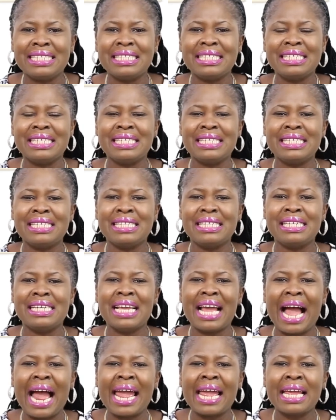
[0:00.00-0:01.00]

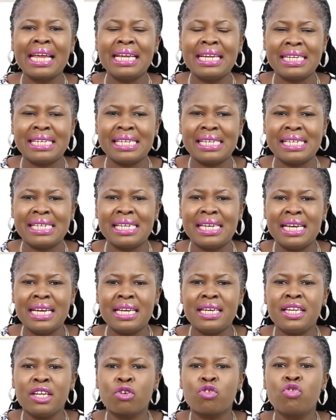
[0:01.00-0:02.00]
the
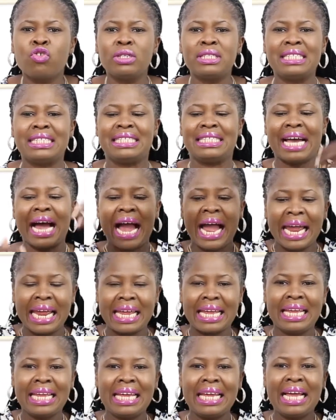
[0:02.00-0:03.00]
growth is
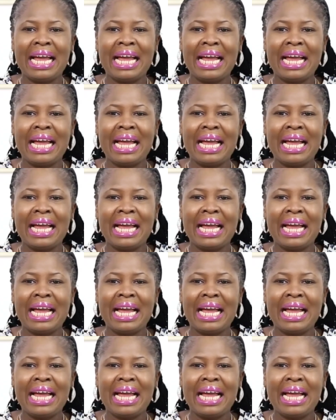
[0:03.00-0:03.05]
high,